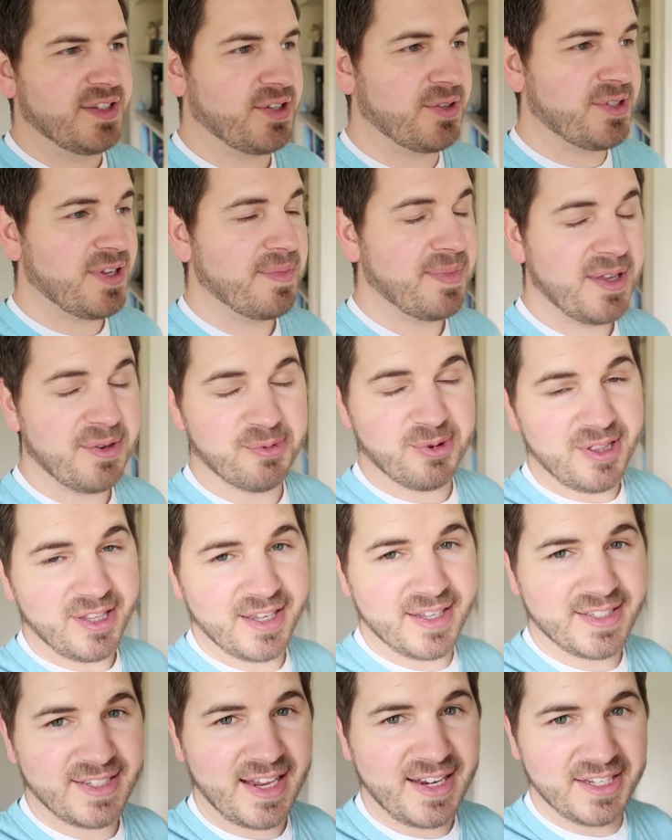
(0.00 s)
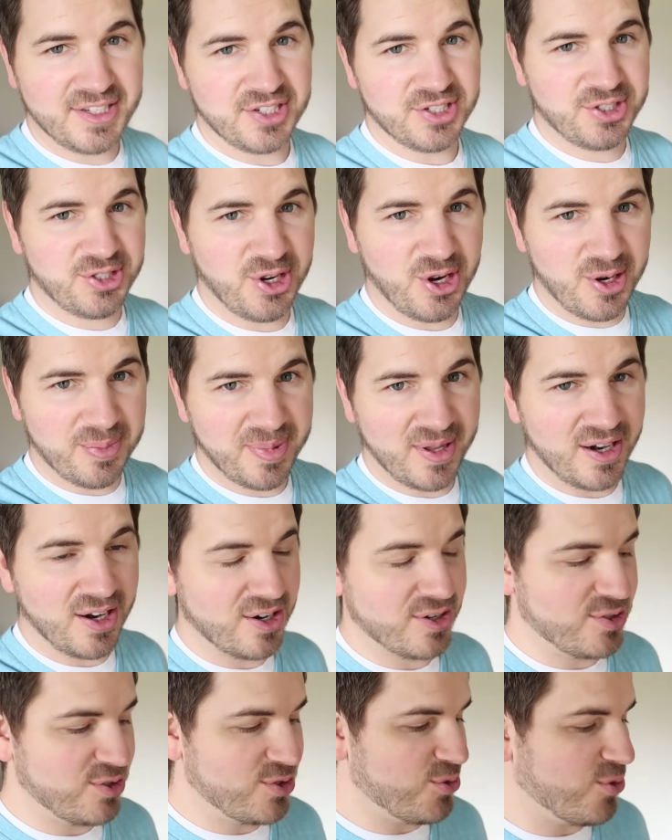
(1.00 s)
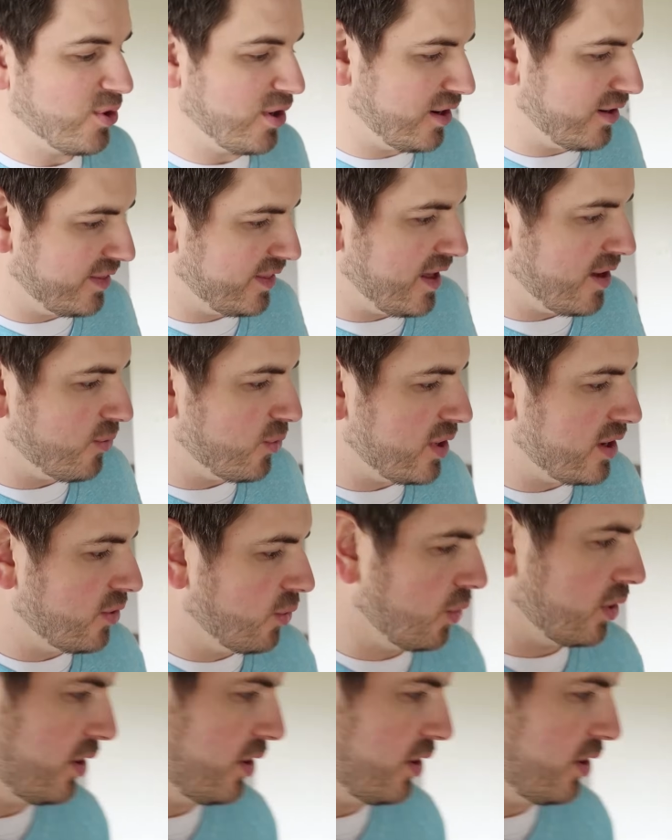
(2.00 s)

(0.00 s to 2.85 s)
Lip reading: So something really exciting just showed up at our door that we